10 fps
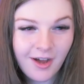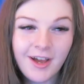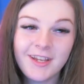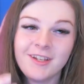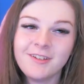
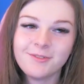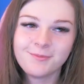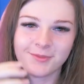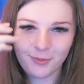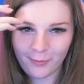I didn't...
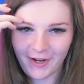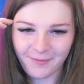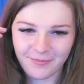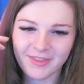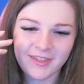Right.
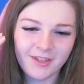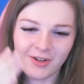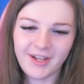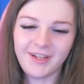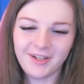
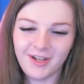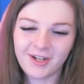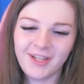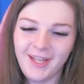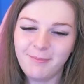Okay. A
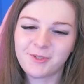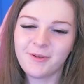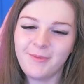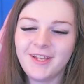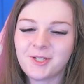collab
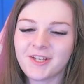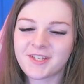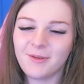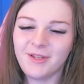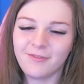between me and Jay is
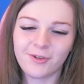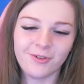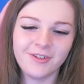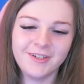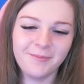going to be difficult.